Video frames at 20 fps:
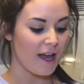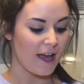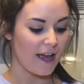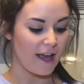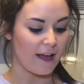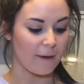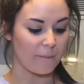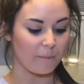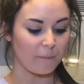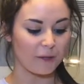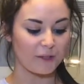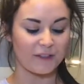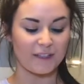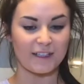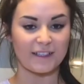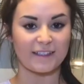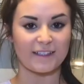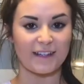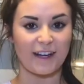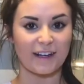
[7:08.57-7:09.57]
and put
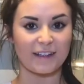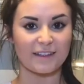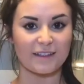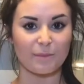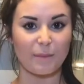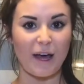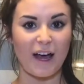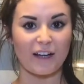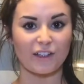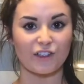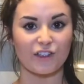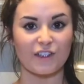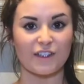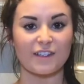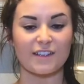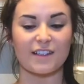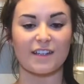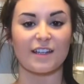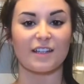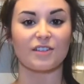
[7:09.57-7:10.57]
these next
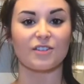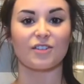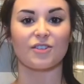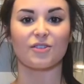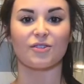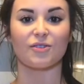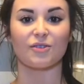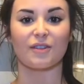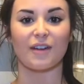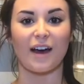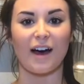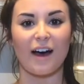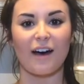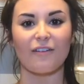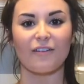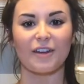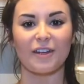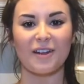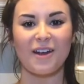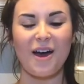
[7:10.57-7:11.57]
batches into the
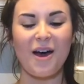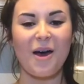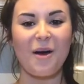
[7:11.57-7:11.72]
oven,